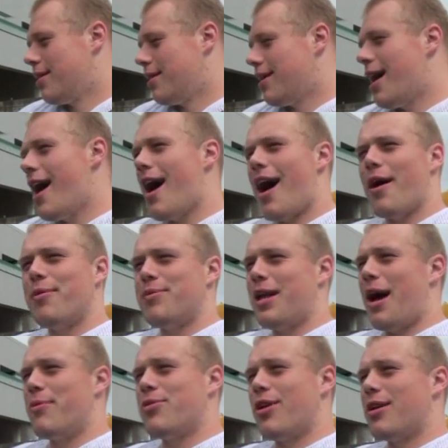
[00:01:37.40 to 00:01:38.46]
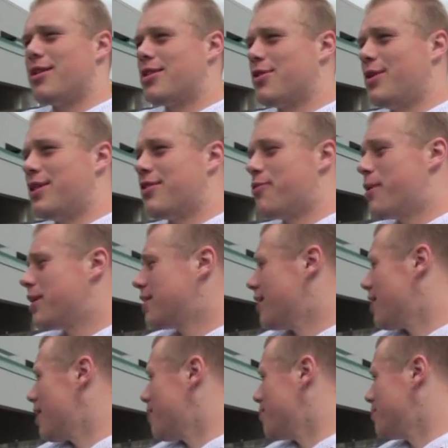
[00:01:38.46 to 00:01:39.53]
Yeah, I mean, I'm trying to squeeze information
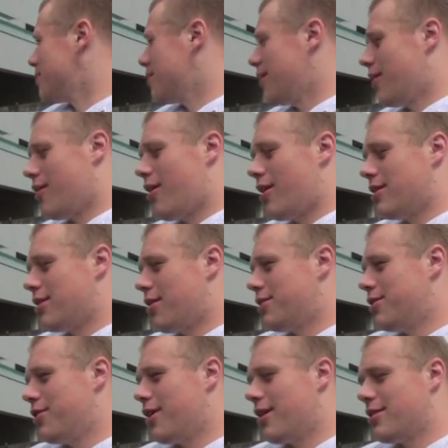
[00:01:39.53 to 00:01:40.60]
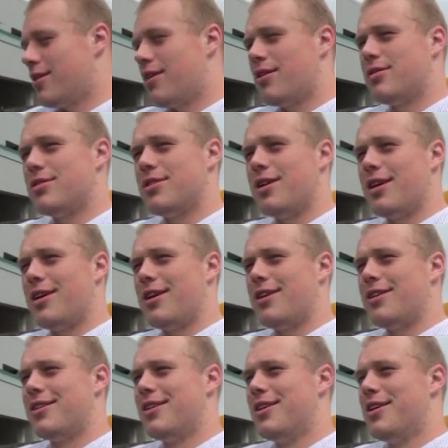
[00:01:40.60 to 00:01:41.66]
out of them, you know, as hard as you guys are.
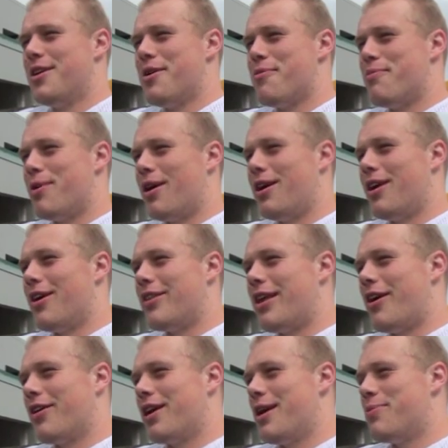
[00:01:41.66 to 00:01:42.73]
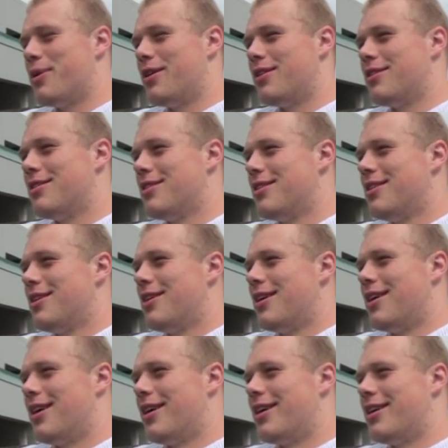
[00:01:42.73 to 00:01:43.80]
But, you know, they all keep it
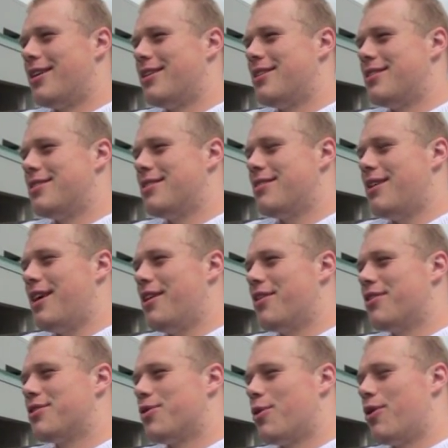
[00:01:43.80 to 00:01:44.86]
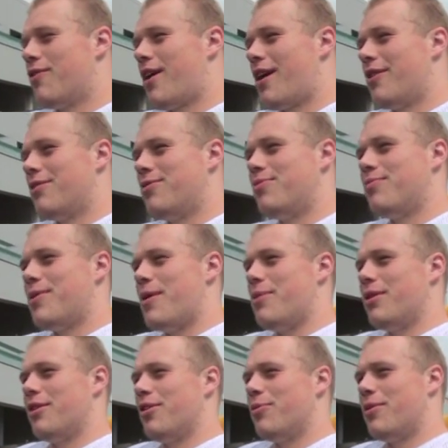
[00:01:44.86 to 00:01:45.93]
either sort of out of
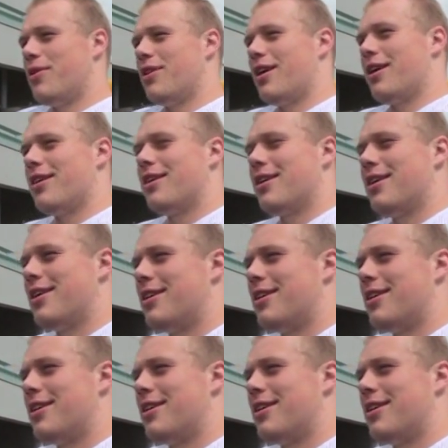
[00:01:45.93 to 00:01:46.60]
maybe a little bit of, like,